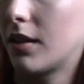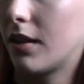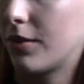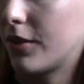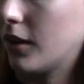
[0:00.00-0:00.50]

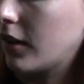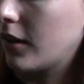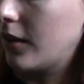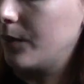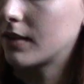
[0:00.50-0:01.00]
off the,
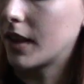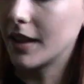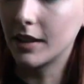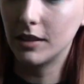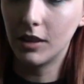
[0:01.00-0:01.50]
um, like
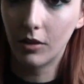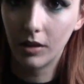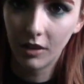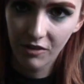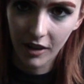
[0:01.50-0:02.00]
how you know
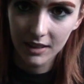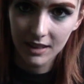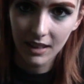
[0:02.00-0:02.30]
on the vest